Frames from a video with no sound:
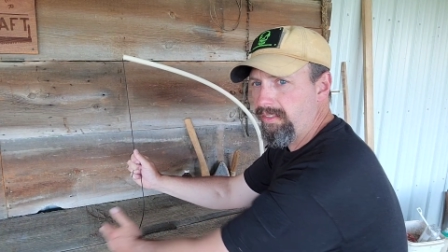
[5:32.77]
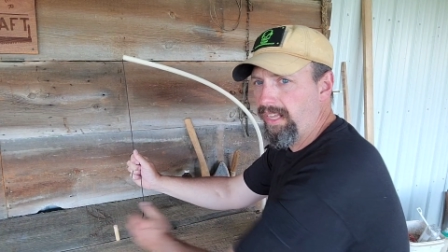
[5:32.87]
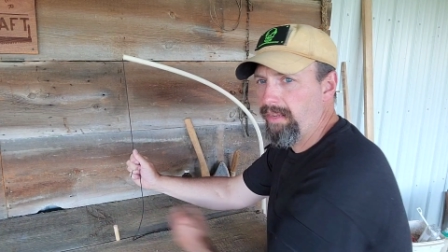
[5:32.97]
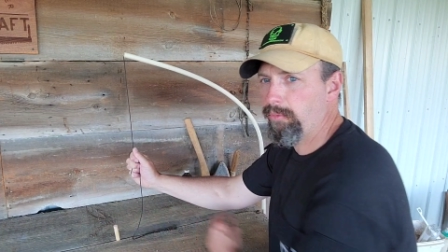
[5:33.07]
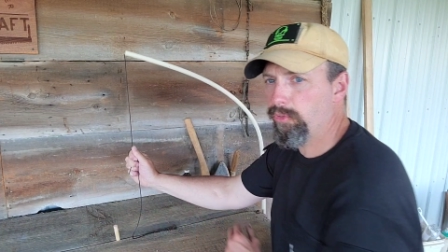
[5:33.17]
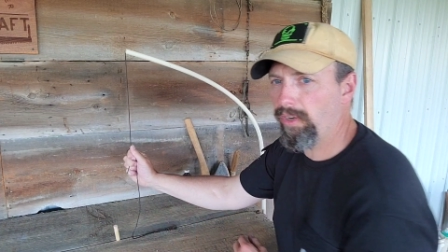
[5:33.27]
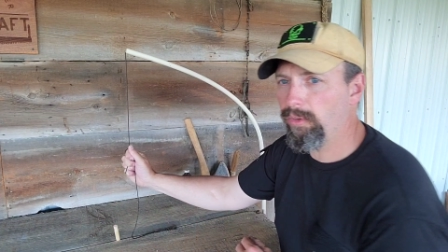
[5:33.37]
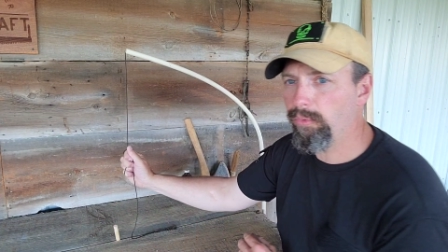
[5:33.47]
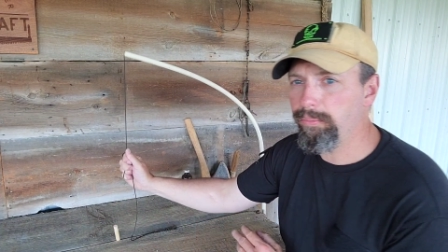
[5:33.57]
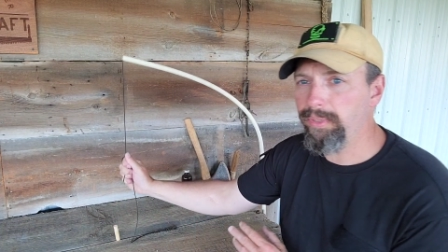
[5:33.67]
game
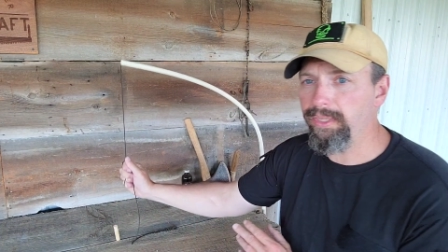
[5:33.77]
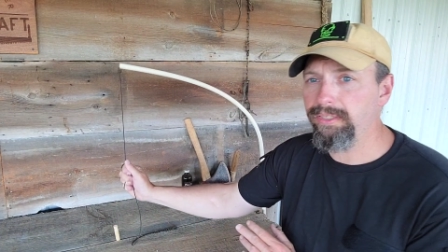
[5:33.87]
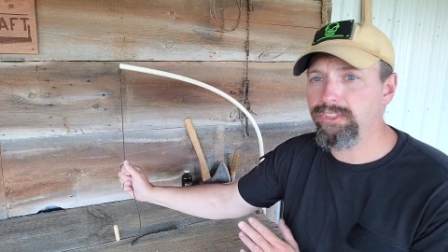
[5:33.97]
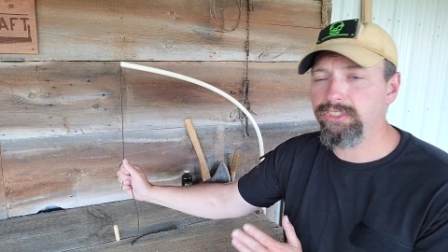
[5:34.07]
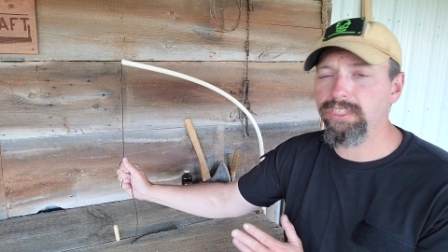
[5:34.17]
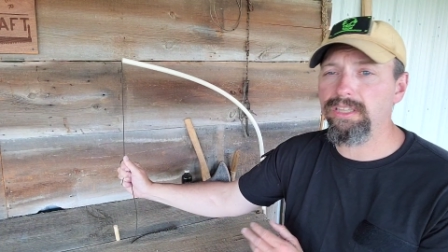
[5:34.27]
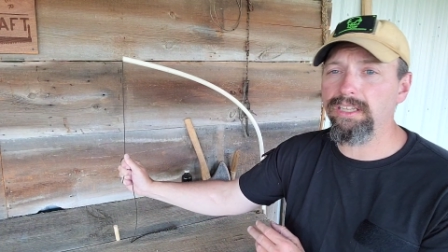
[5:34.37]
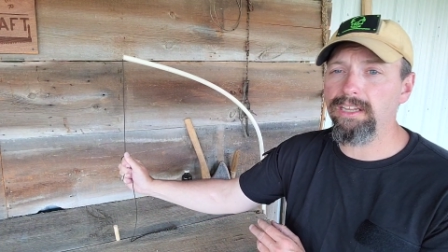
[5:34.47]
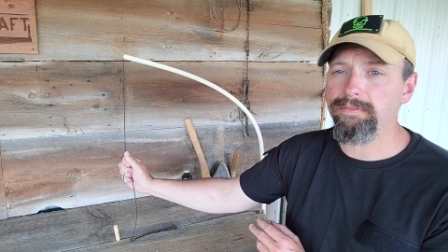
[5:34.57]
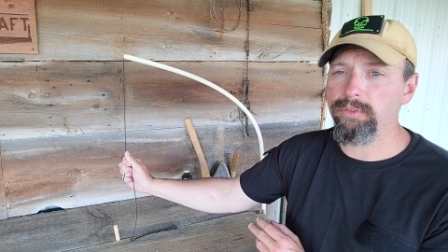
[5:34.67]
trail would be just to the
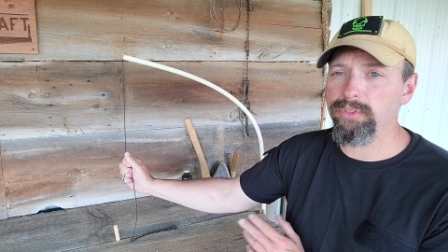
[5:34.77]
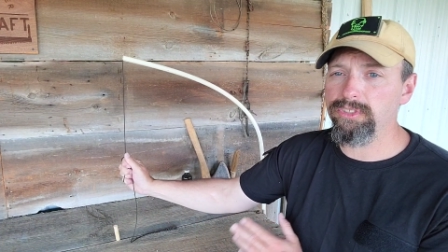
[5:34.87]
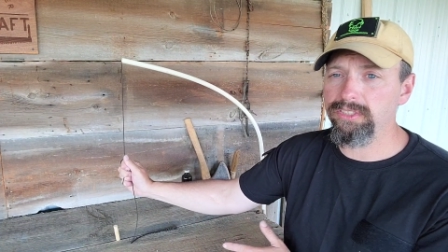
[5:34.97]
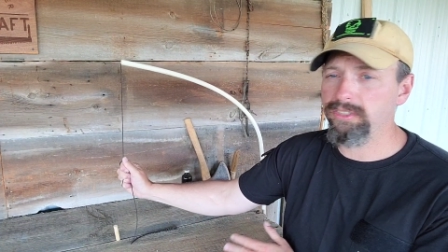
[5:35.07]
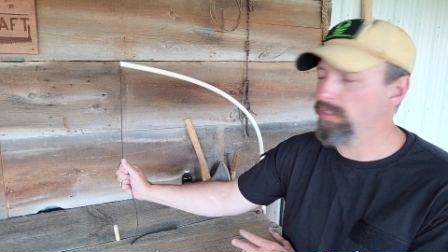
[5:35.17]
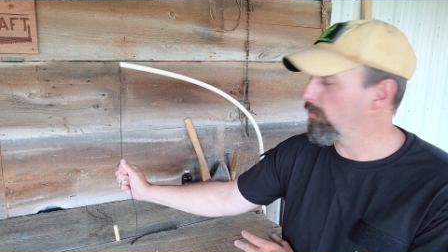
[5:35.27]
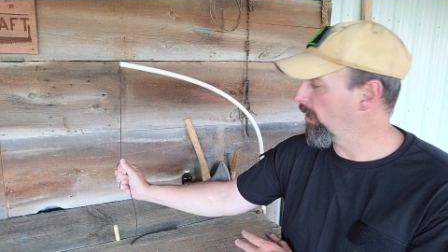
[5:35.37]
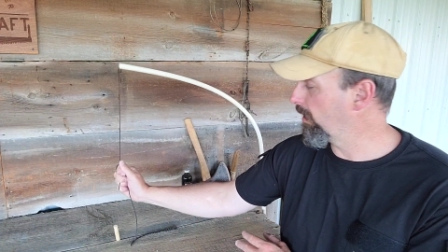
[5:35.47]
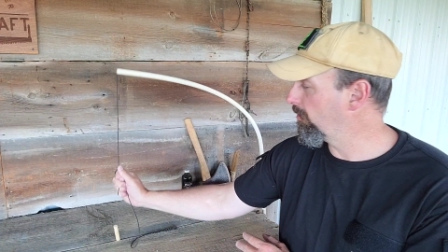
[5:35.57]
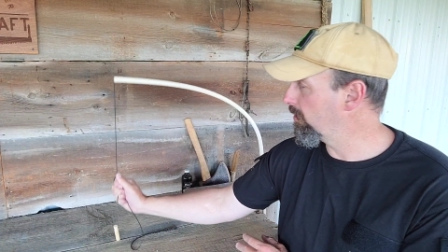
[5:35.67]
left or just to the
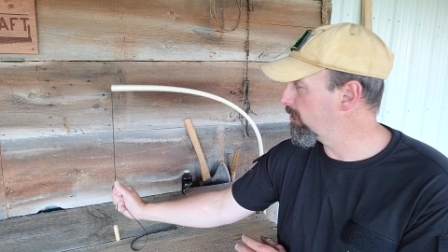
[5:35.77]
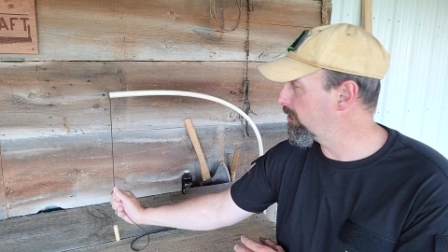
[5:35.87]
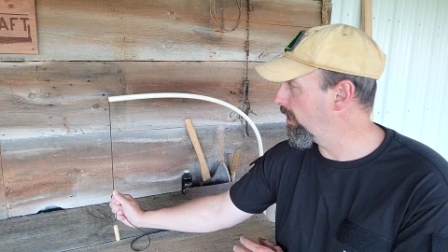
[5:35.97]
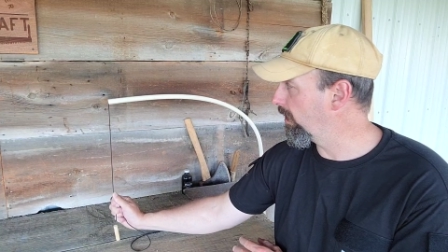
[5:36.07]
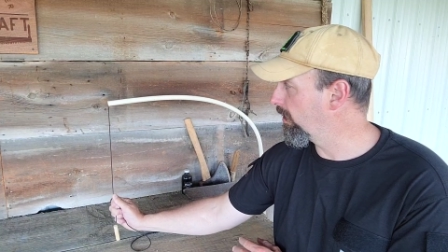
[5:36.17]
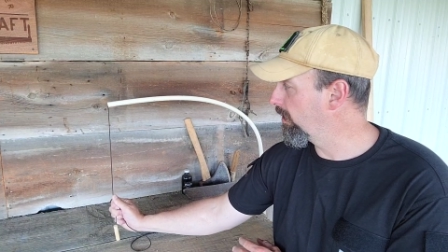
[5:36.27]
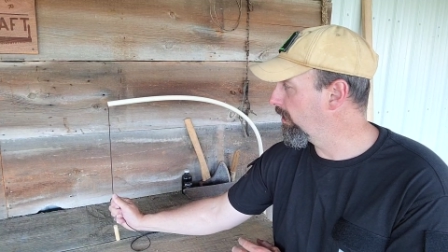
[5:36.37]
right of this stake.